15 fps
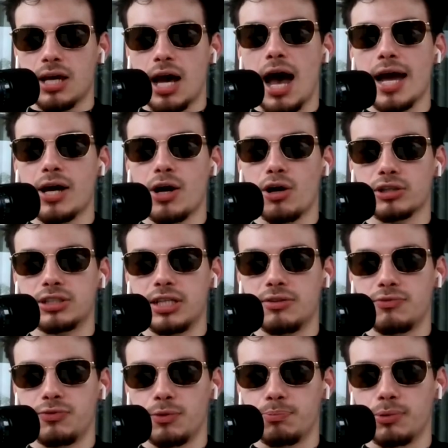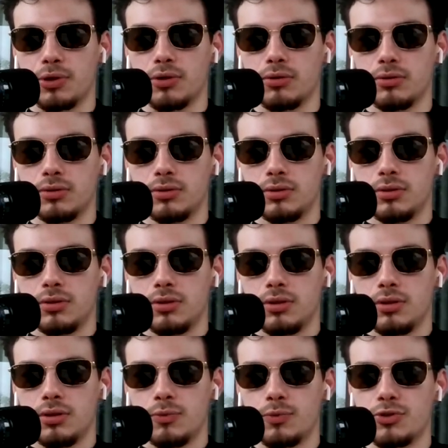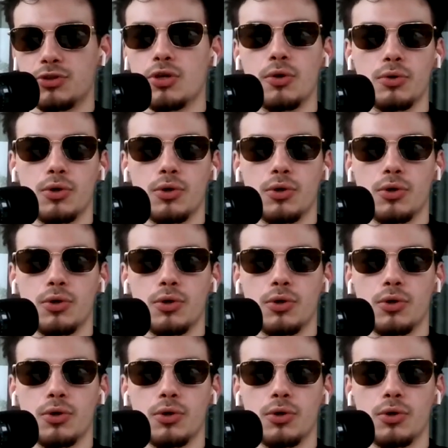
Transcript: high-octane football with no